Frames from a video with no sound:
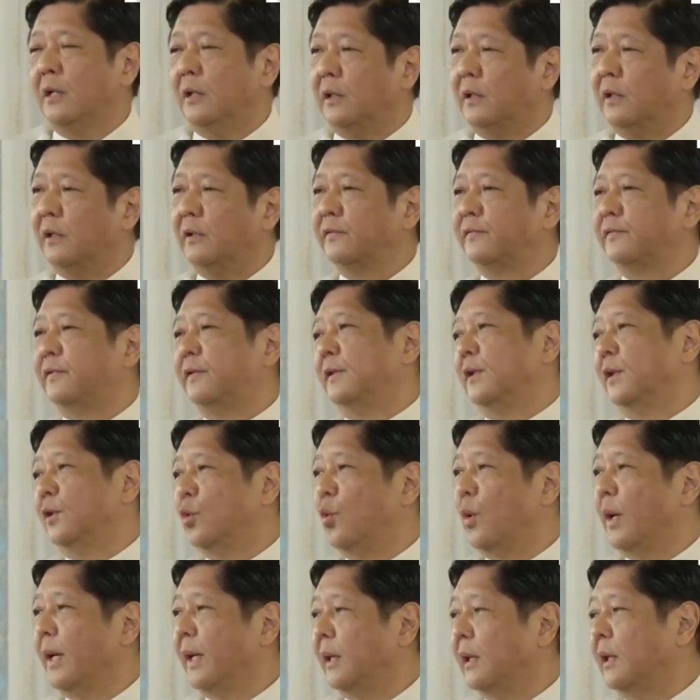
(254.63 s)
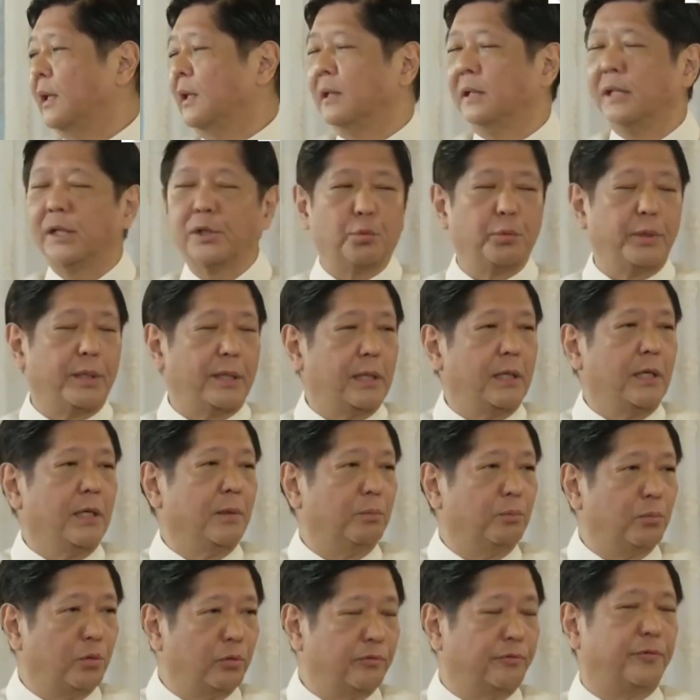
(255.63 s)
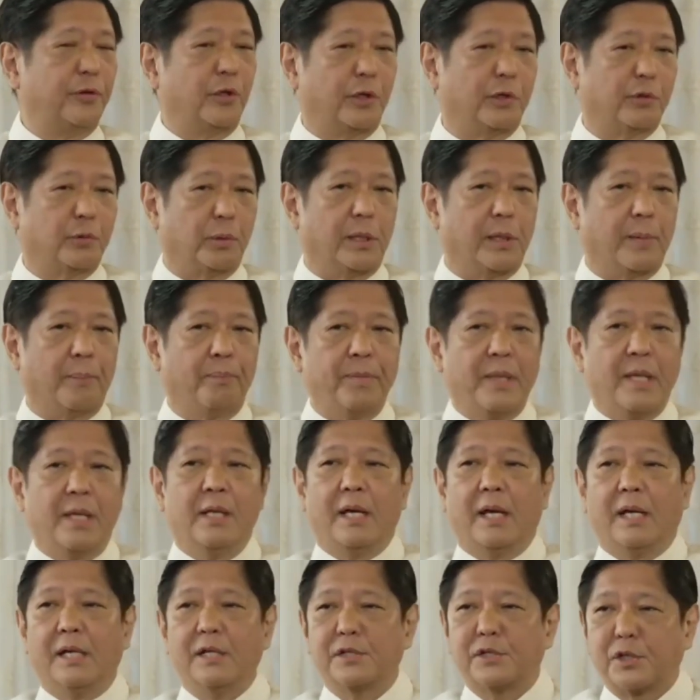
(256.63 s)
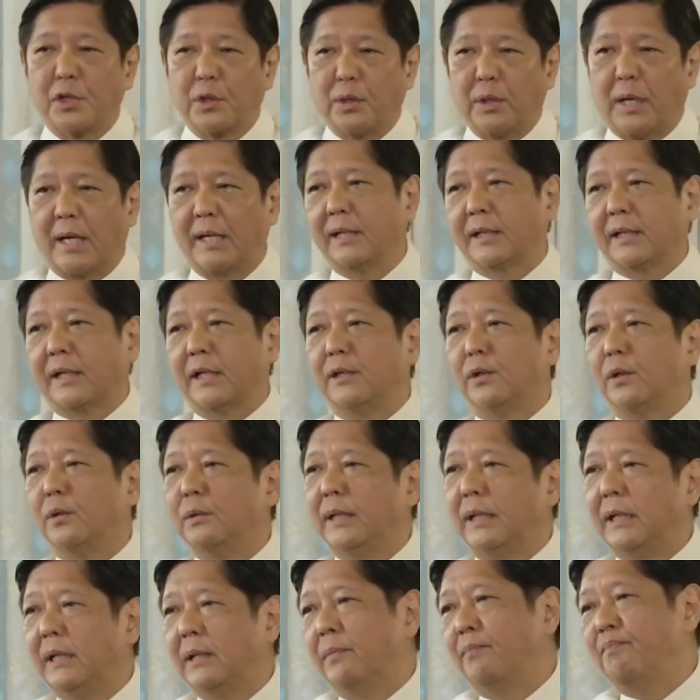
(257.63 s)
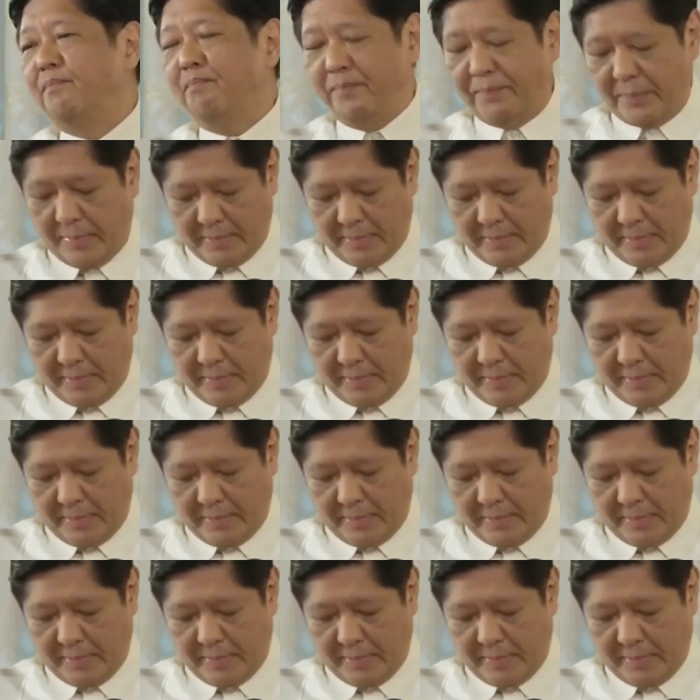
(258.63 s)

of the way that we move forward. And so I can only